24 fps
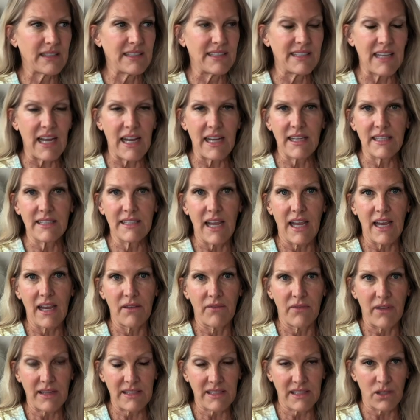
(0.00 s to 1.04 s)
day-to-day
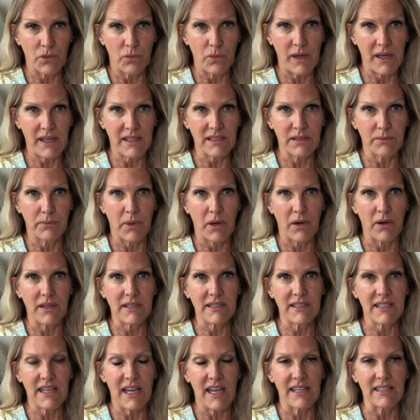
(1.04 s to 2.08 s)
events that we
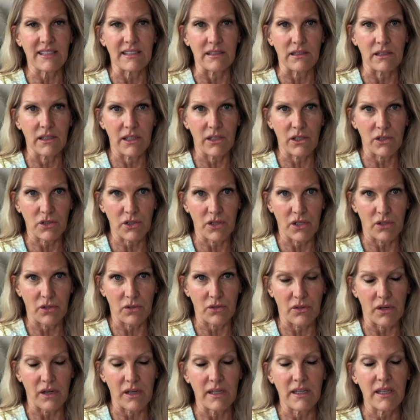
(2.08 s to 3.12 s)
experienced as little children.